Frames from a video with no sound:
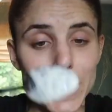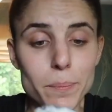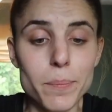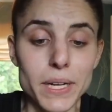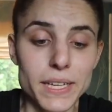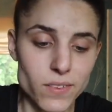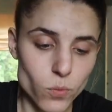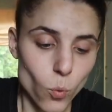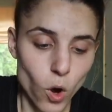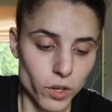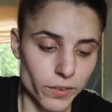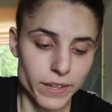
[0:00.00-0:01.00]
but it's
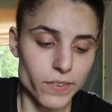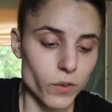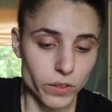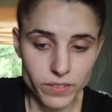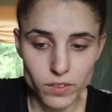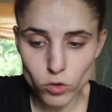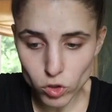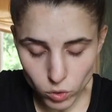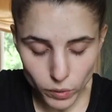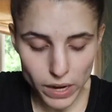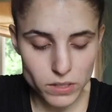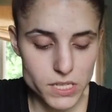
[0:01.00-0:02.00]
watery. So I did
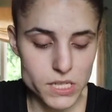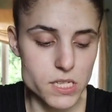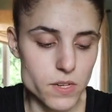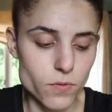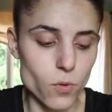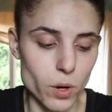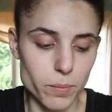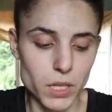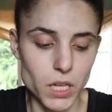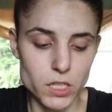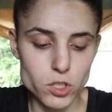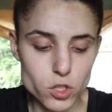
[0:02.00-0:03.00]
2 ounces of
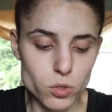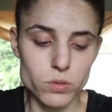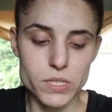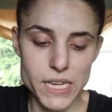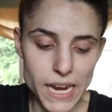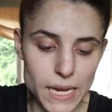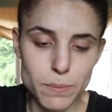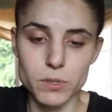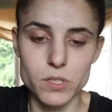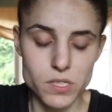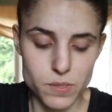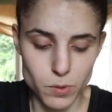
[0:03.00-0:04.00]
formula, 2
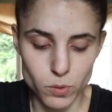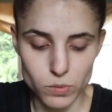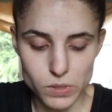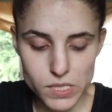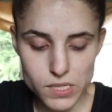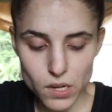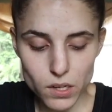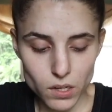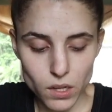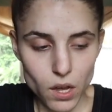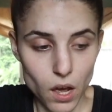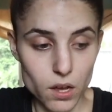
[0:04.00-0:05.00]
tablespoons
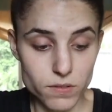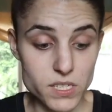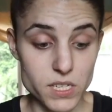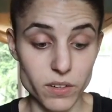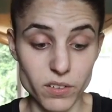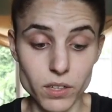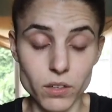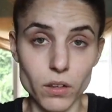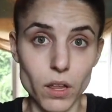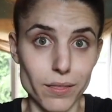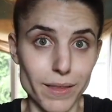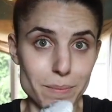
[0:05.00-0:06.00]
of
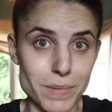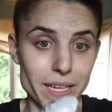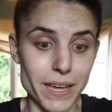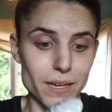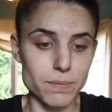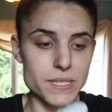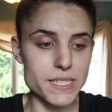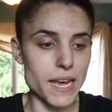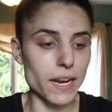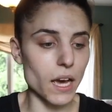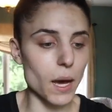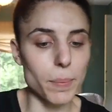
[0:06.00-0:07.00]
cereal. Let me get him
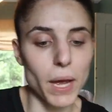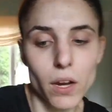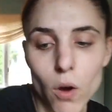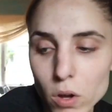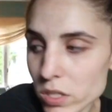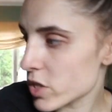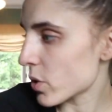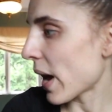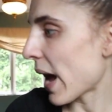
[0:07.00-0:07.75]
set up. I also